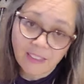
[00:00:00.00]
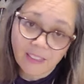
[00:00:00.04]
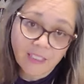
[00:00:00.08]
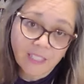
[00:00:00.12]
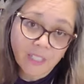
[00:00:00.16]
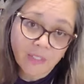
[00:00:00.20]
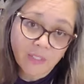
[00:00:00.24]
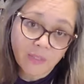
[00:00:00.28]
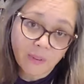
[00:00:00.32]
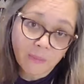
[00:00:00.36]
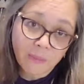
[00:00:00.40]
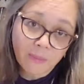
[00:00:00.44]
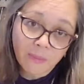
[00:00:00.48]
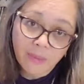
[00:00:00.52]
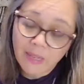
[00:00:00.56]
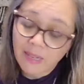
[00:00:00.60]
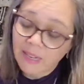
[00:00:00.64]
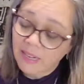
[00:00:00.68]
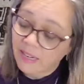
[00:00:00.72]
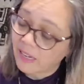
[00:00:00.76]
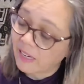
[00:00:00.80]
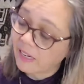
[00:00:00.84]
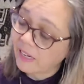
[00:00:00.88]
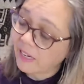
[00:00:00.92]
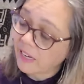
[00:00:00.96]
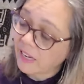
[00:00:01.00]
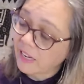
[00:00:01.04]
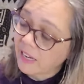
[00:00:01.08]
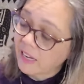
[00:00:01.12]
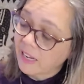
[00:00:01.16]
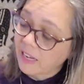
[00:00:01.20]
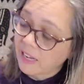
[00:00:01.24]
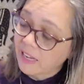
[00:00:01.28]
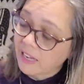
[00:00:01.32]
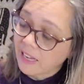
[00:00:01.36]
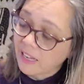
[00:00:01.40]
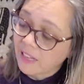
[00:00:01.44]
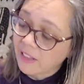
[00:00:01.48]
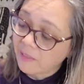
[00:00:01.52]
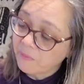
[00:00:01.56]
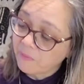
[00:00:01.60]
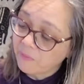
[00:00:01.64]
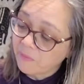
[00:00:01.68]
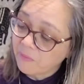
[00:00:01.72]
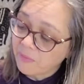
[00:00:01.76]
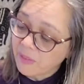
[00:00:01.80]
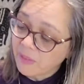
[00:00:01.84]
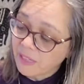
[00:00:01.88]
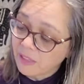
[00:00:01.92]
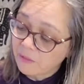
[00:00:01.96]
This is from Bringing
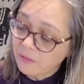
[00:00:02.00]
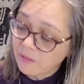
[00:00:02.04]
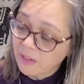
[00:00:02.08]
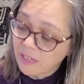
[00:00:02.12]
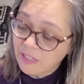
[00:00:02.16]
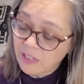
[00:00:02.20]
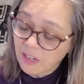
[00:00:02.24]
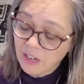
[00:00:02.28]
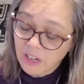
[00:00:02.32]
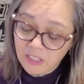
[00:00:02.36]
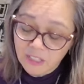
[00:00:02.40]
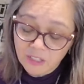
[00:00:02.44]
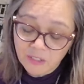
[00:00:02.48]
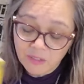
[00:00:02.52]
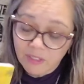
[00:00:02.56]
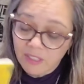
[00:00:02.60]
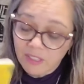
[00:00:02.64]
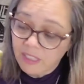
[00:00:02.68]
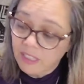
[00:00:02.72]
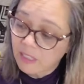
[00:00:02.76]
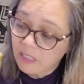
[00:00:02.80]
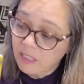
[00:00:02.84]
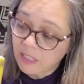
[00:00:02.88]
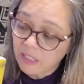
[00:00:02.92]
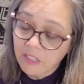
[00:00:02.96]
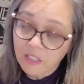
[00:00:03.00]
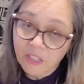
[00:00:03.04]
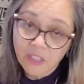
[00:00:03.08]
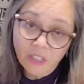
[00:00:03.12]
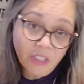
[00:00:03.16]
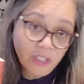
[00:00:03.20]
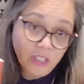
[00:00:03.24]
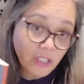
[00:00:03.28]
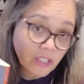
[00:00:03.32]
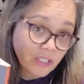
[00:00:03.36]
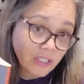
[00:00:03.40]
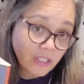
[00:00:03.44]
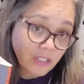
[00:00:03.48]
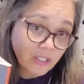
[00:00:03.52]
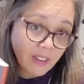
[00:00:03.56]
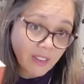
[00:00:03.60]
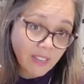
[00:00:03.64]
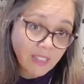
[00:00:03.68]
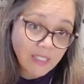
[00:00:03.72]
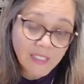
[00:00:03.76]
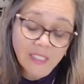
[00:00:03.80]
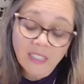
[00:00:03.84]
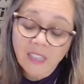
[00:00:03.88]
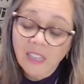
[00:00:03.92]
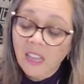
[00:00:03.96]
in Me the Rhinoceros, John
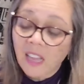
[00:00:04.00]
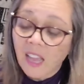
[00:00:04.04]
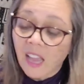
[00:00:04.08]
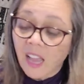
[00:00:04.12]
Tarrant.